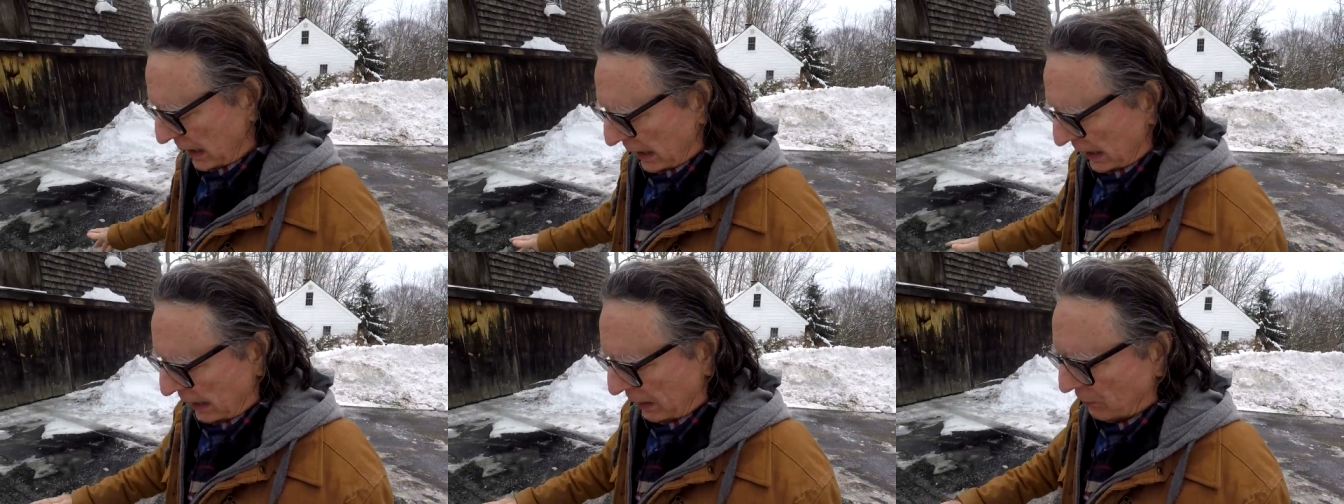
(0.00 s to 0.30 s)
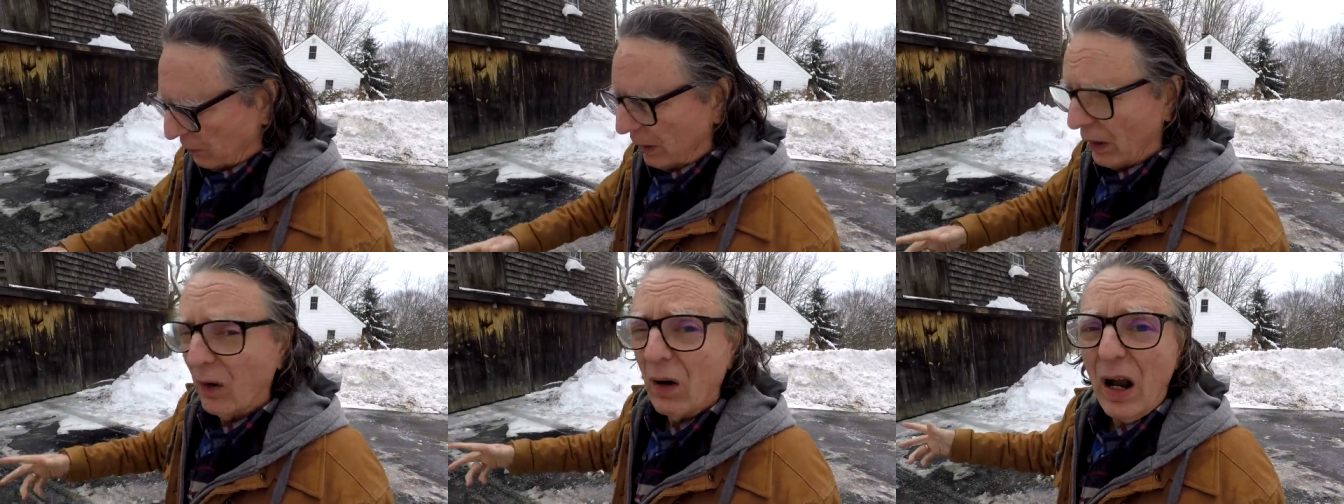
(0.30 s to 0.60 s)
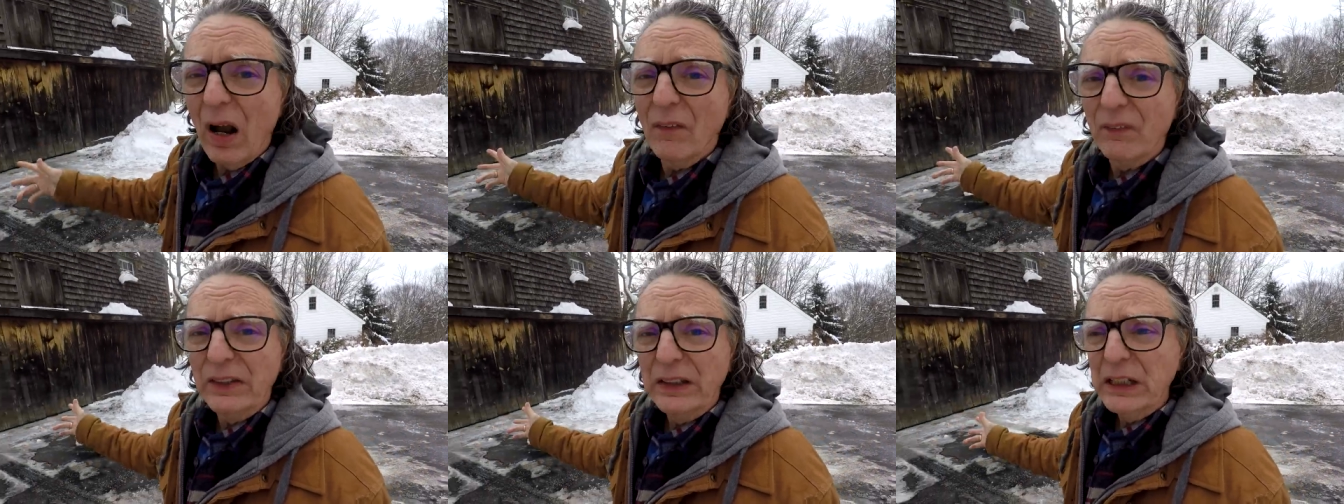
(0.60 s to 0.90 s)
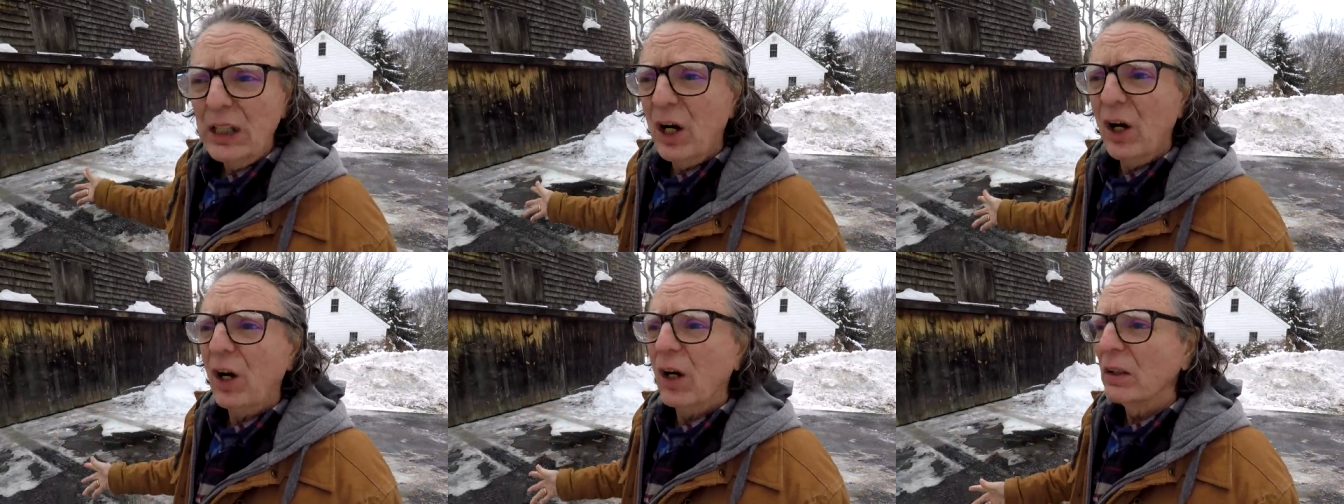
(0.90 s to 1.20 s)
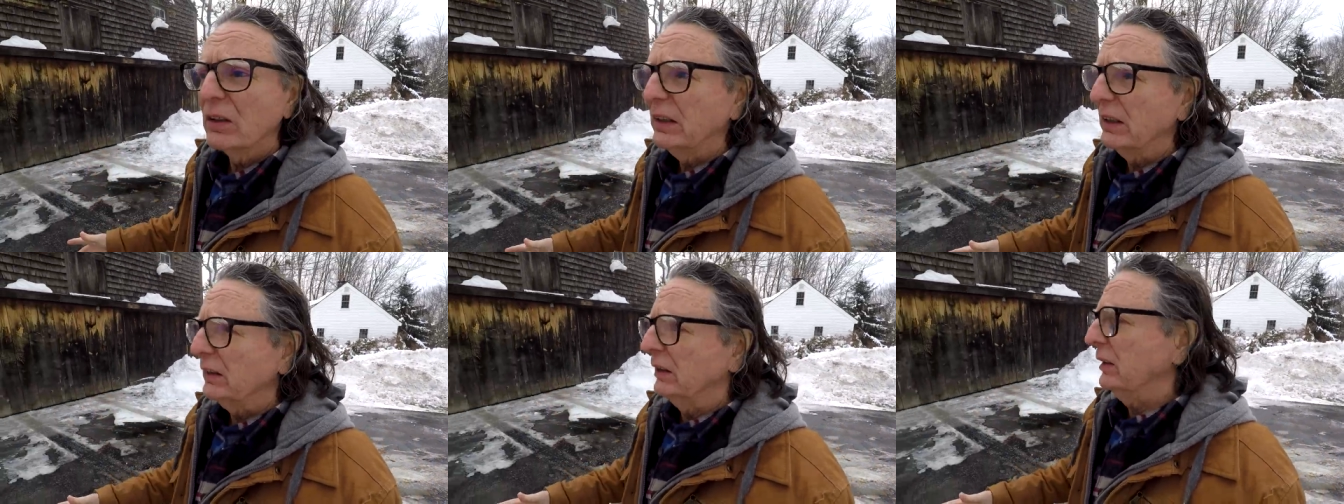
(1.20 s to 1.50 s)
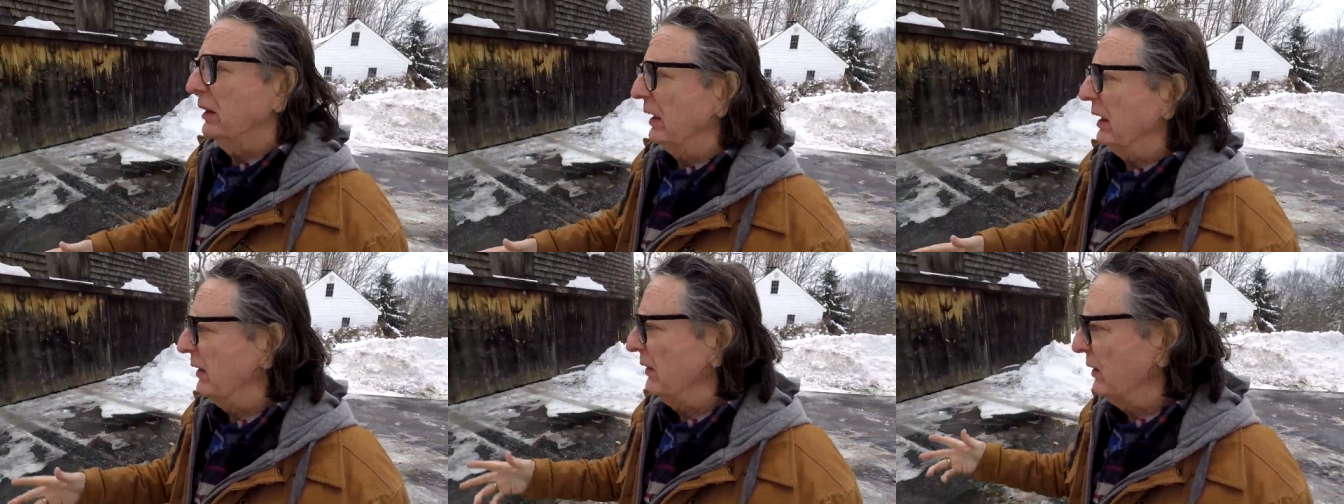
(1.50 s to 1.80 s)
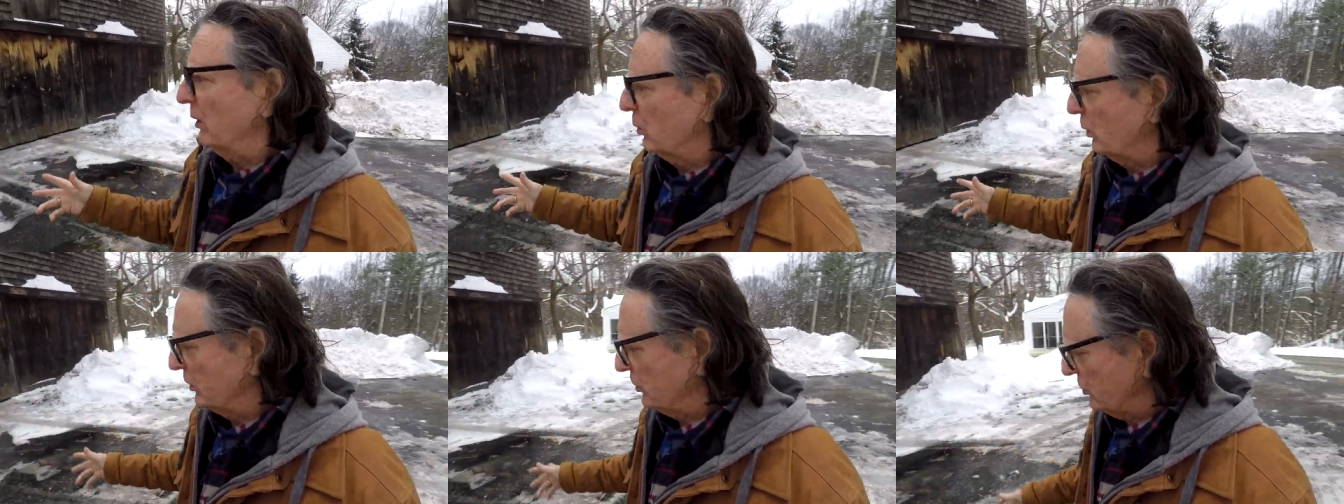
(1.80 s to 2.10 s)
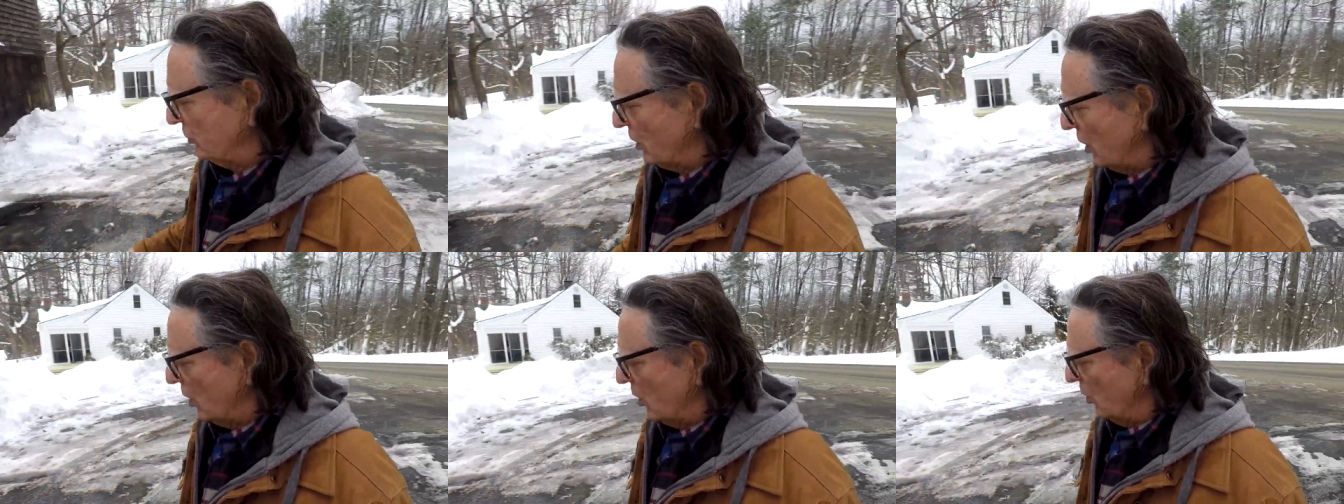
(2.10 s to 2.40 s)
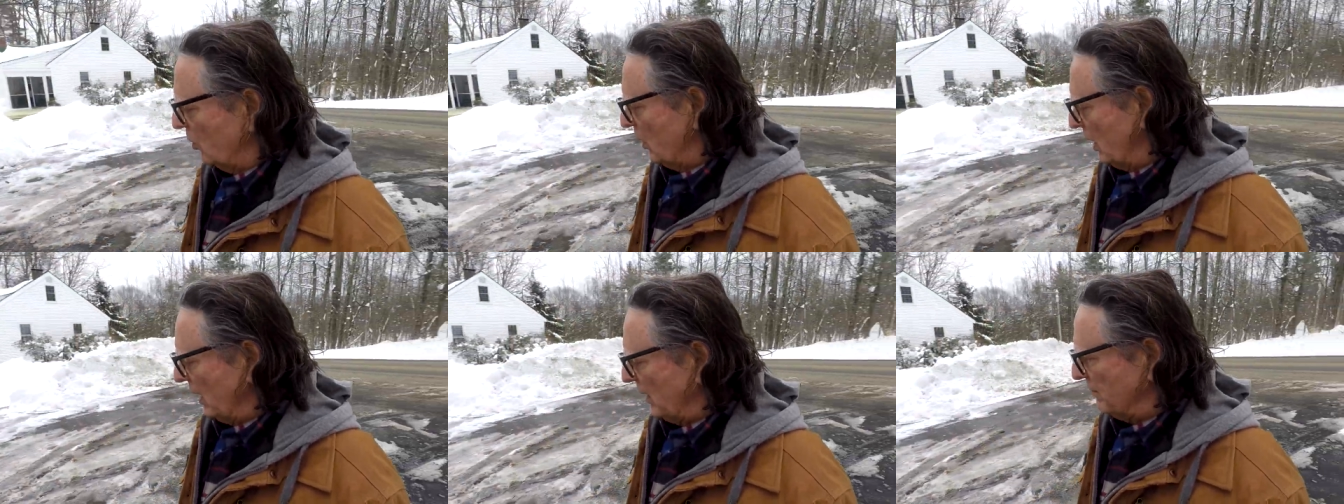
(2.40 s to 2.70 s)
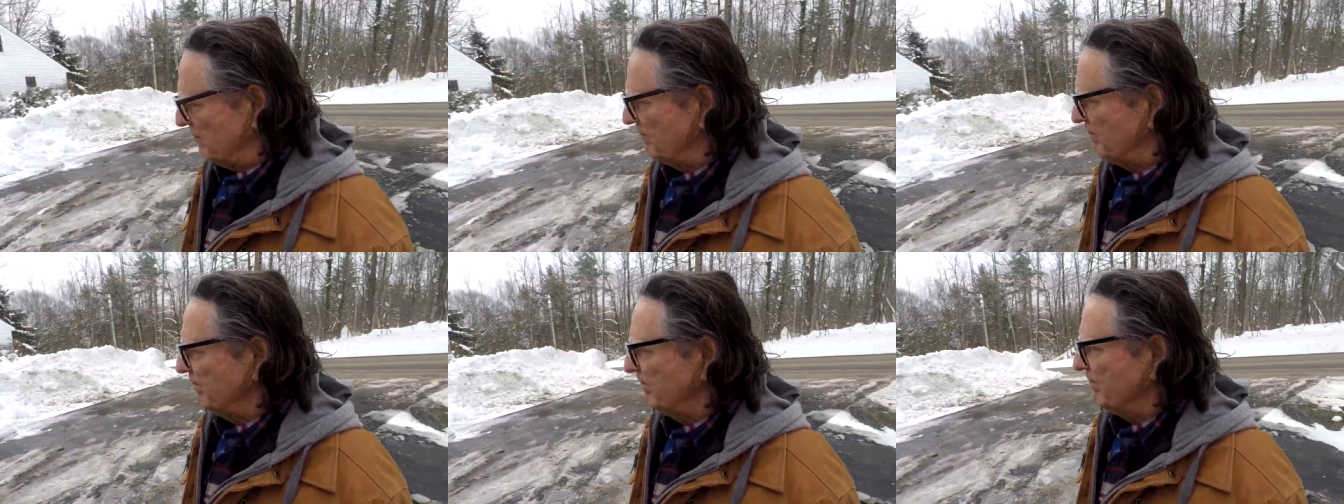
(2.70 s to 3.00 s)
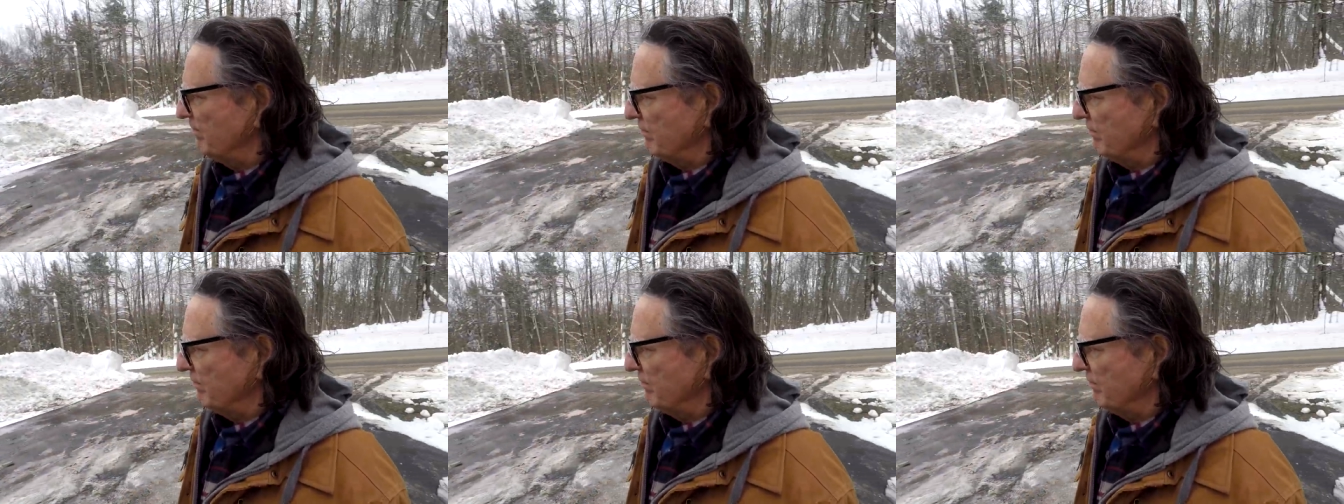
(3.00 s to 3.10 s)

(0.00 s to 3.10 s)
and we were out in the yard and, and there was no um,